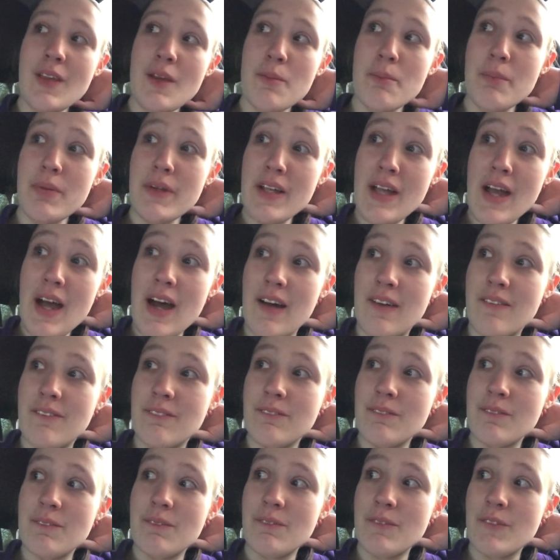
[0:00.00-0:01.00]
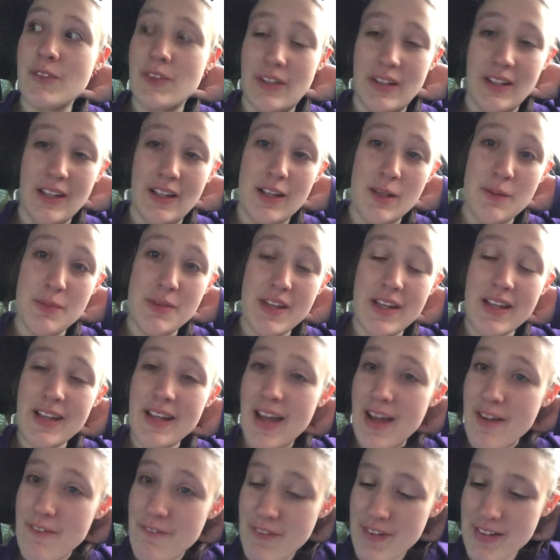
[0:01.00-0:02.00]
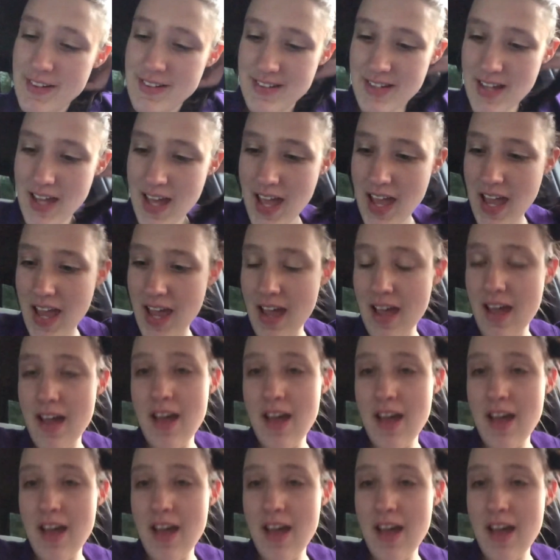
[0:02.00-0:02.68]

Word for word: But yeah, so like I keep saying, I had fun today.